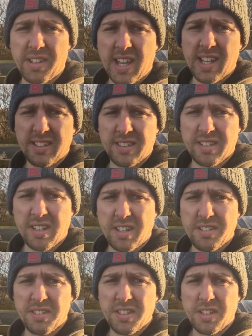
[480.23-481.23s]
again.
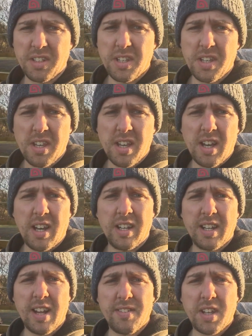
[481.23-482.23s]
So I'm
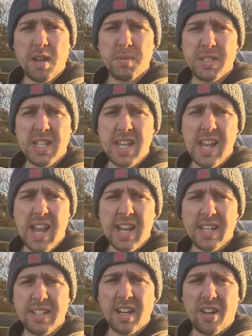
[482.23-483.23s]
going to have a cup of tea
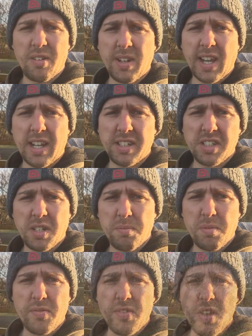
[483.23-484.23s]
and I'll catch
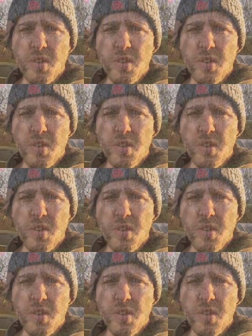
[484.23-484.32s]
up with